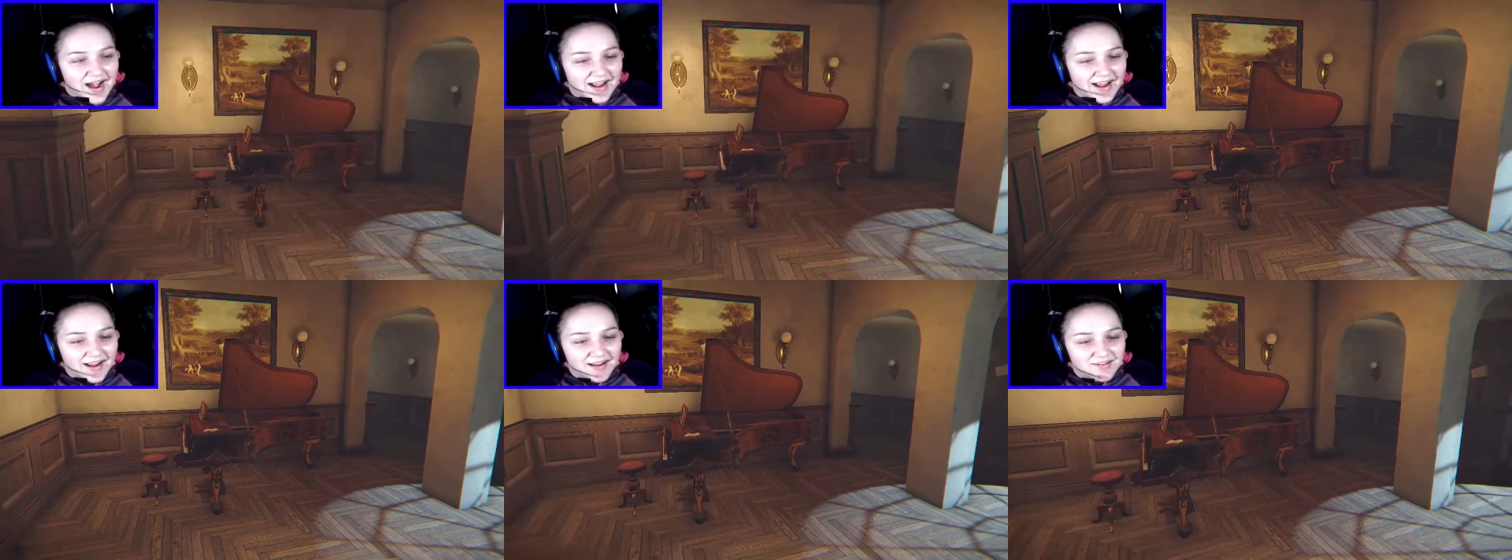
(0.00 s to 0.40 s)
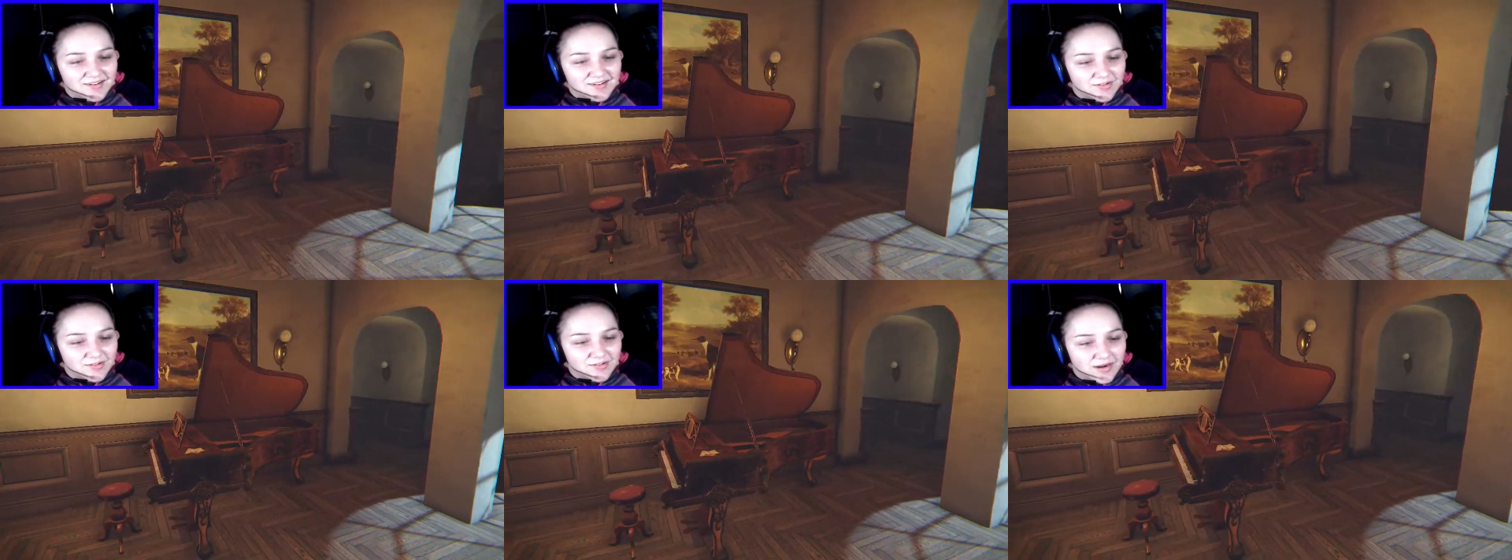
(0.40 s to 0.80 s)
I can't
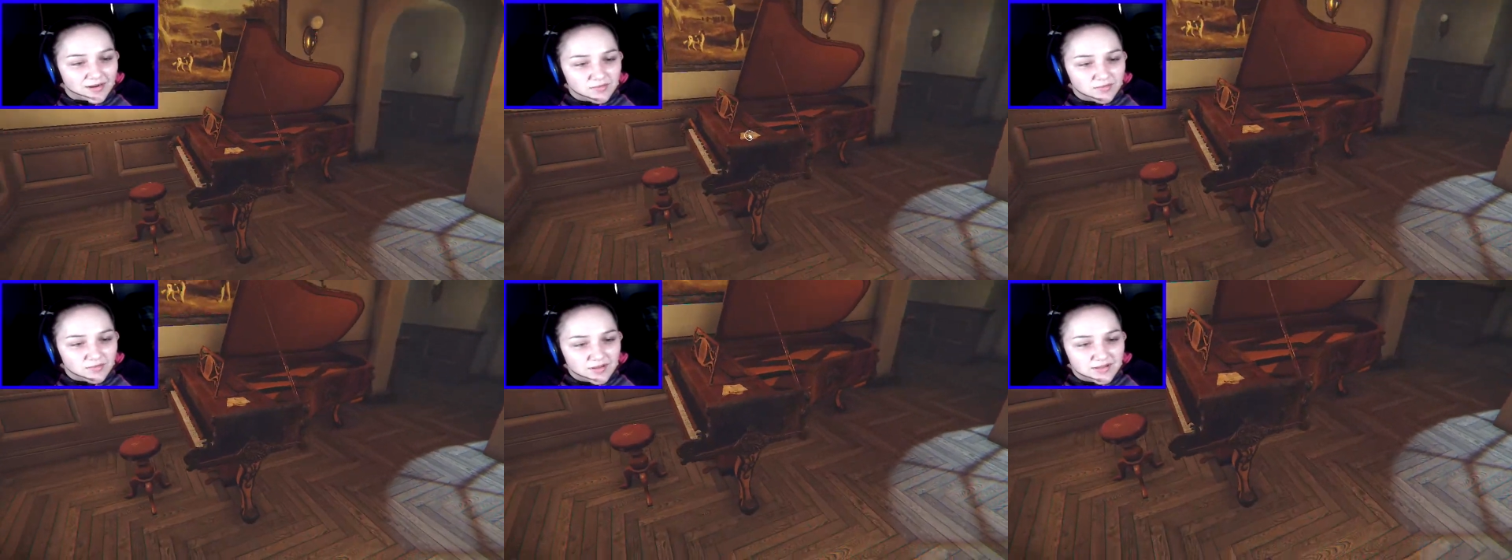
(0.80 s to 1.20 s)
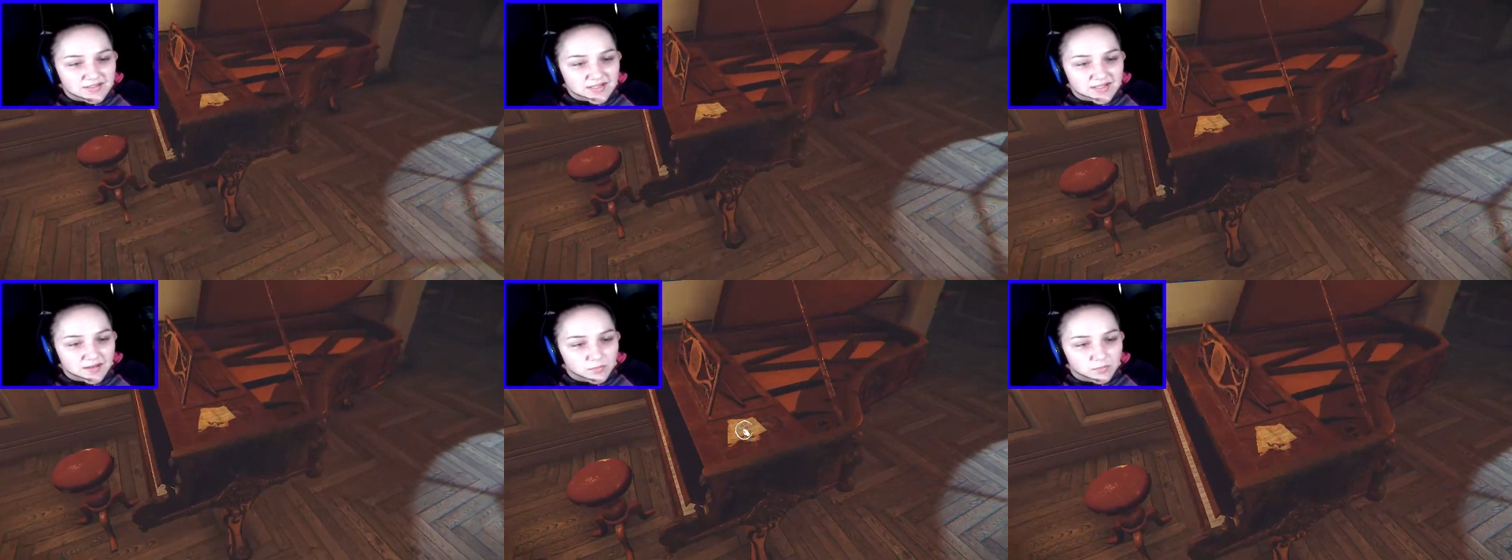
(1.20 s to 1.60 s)
turn around.
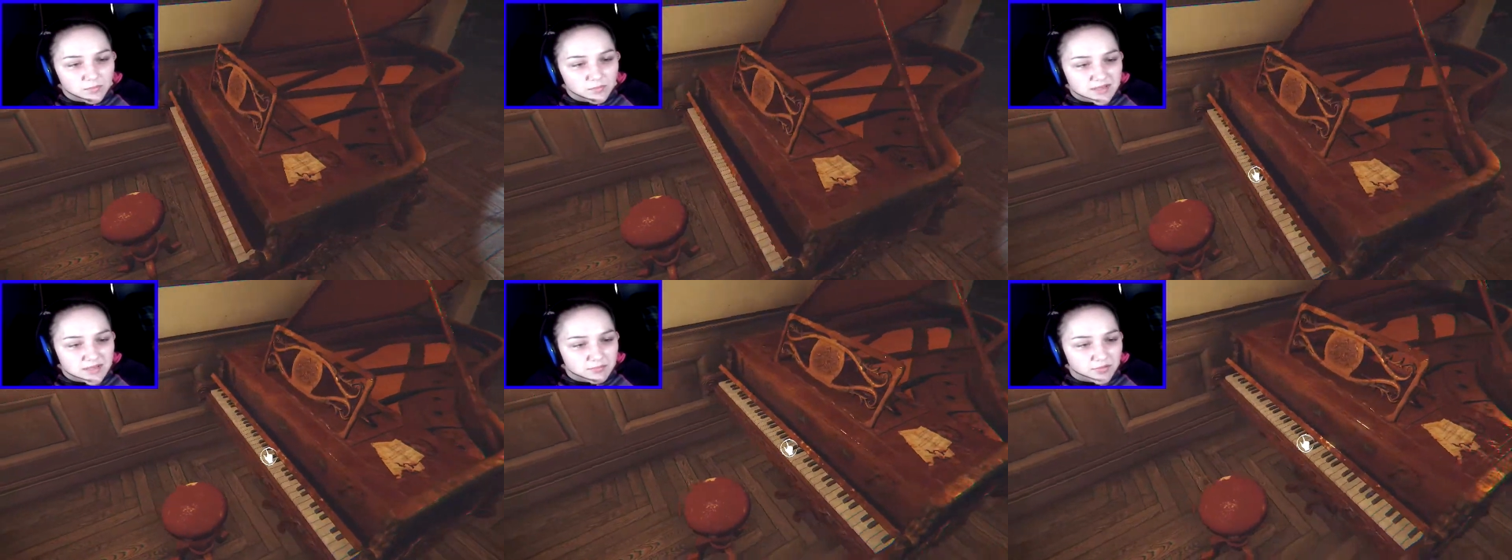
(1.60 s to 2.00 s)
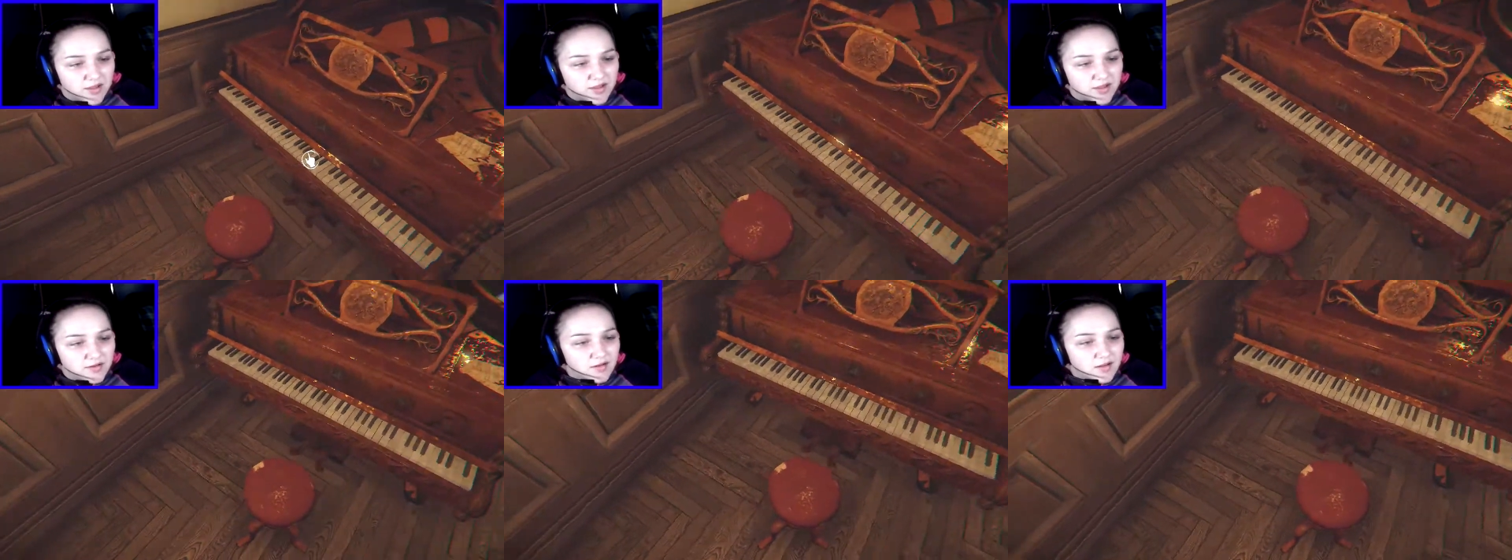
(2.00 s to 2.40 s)
Was that
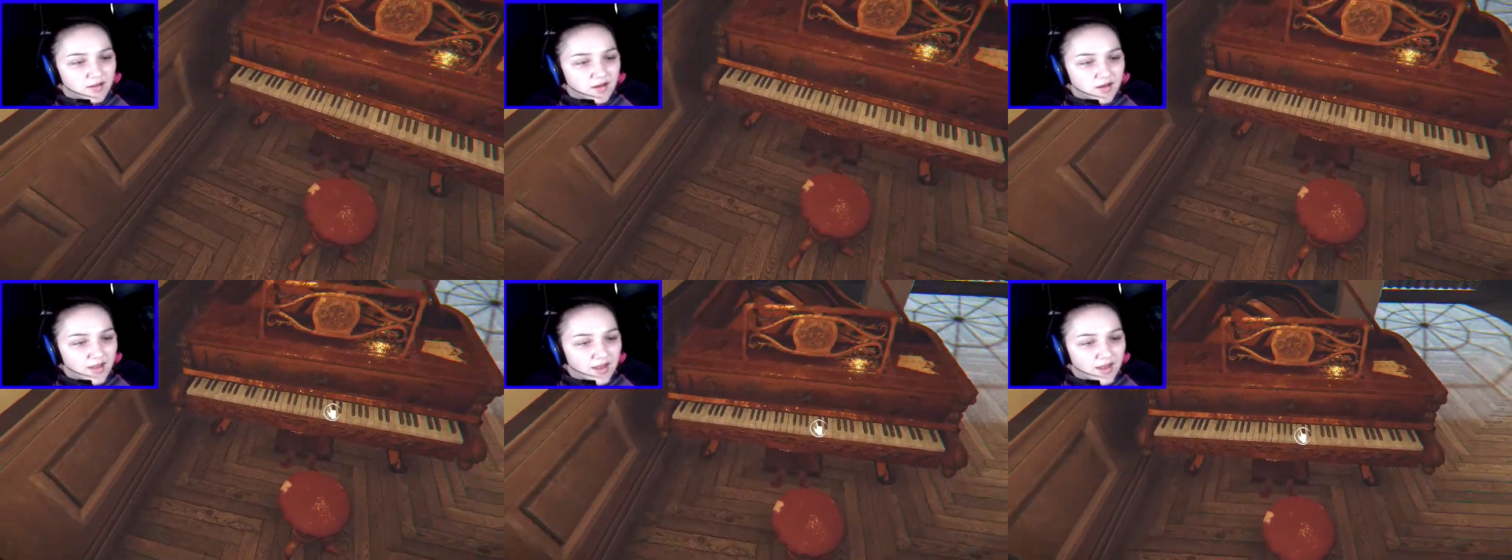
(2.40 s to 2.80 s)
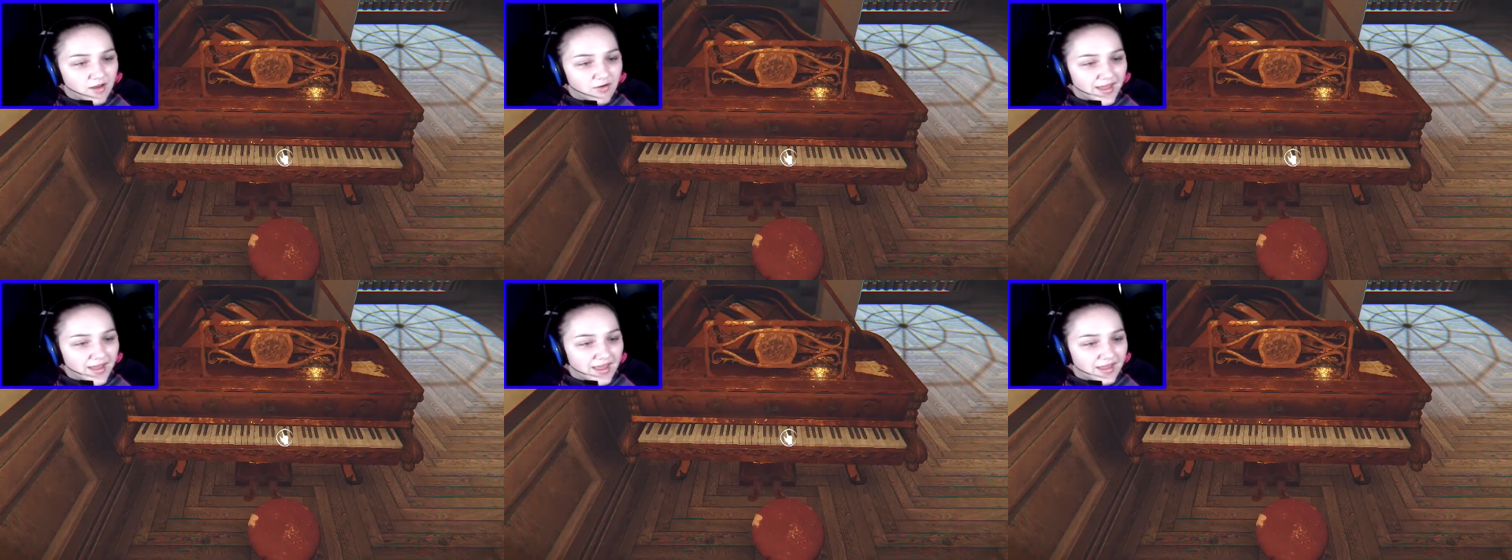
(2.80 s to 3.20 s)
blood?
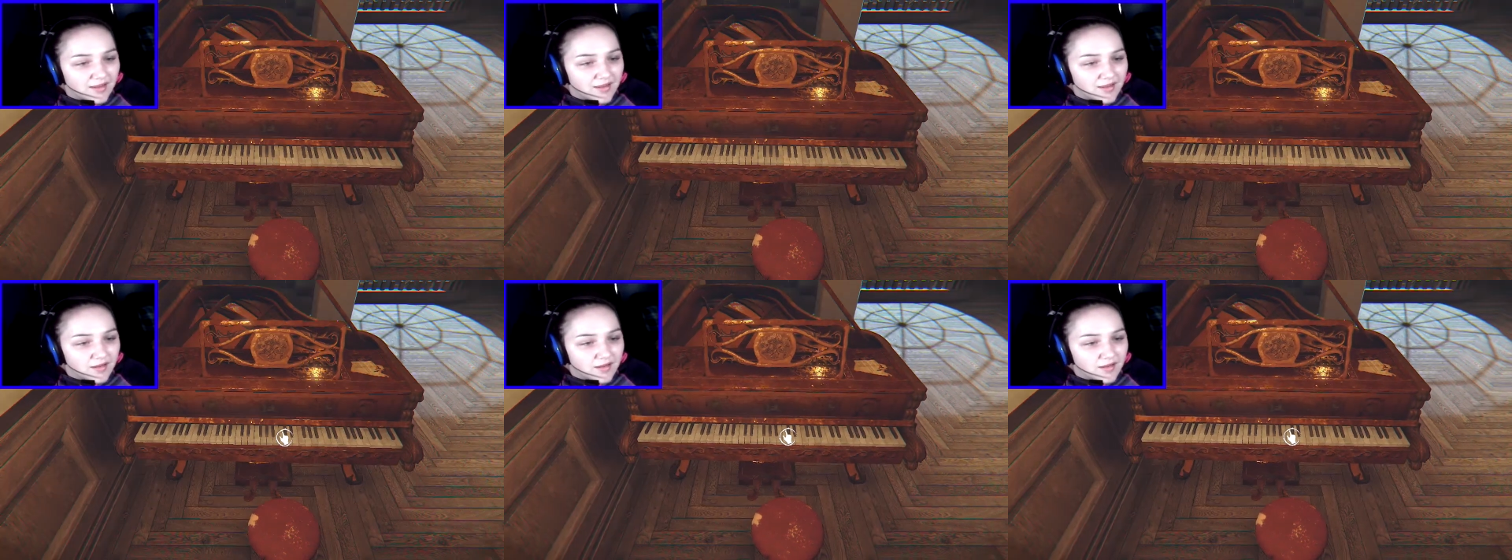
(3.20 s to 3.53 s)
Oh, hey.